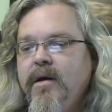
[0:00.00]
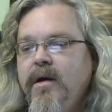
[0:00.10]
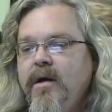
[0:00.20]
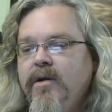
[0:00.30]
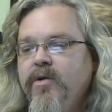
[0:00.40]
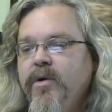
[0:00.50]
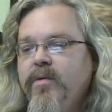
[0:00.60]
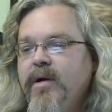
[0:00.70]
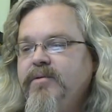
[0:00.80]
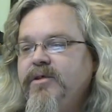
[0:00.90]
Uh, new
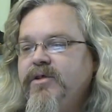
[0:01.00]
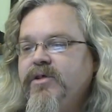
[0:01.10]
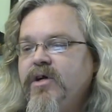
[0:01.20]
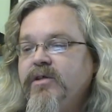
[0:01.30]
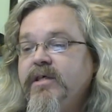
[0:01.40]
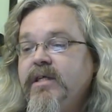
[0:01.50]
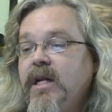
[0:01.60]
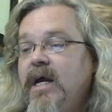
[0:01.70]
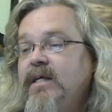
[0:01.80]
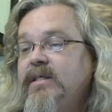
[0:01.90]
eruption starts at
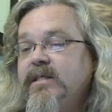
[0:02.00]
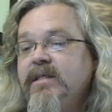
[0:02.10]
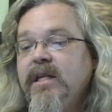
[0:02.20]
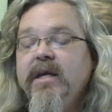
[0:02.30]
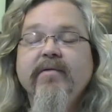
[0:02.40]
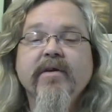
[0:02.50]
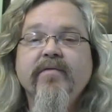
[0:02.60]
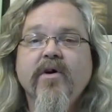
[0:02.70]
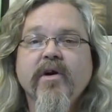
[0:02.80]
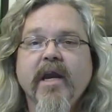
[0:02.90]
Alaska's Cleveland
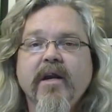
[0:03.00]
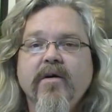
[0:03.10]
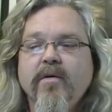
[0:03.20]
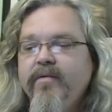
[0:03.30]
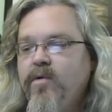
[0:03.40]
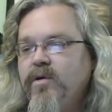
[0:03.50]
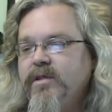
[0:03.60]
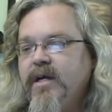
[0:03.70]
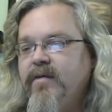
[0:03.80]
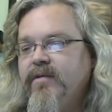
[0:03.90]
volcano. Of
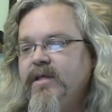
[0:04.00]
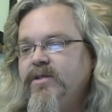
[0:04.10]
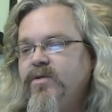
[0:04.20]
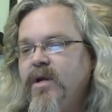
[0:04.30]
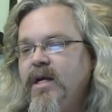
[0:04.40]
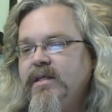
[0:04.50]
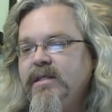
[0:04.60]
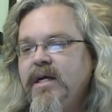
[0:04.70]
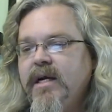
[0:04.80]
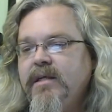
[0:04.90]
course, I covered that story last
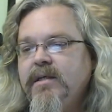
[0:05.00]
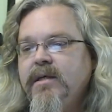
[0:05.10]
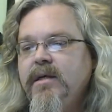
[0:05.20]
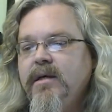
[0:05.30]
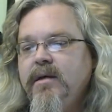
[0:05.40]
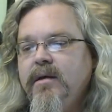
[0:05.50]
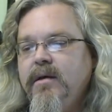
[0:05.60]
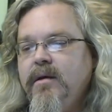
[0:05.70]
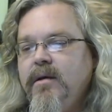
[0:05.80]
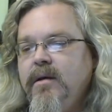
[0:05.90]
night.
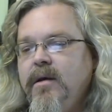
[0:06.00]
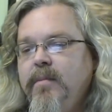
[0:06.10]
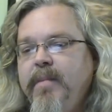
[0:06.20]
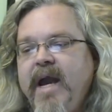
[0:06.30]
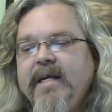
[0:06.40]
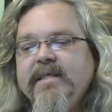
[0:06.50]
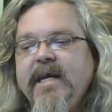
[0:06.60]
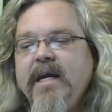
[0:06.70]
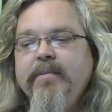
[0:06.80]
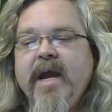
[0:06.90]

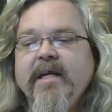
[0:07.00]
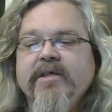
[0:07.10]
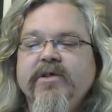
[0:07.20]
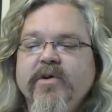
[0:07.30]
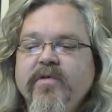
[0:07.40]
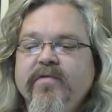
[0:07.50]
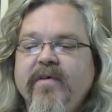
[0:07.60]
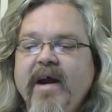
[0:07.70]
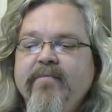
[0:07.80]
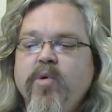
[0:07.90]
Pakistan magnitude
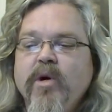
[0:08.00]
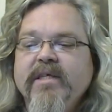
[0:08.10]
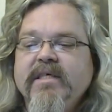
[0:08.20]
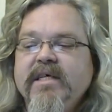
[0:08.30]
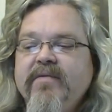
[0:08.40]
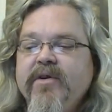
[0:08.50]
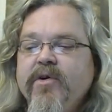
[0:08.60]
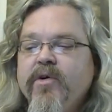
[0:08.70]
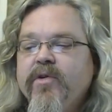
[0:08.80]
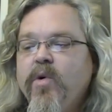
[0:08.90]
5.7
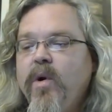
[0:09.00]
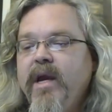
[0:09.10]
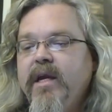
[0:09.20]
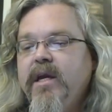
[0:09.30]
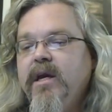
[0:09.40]
earthquake.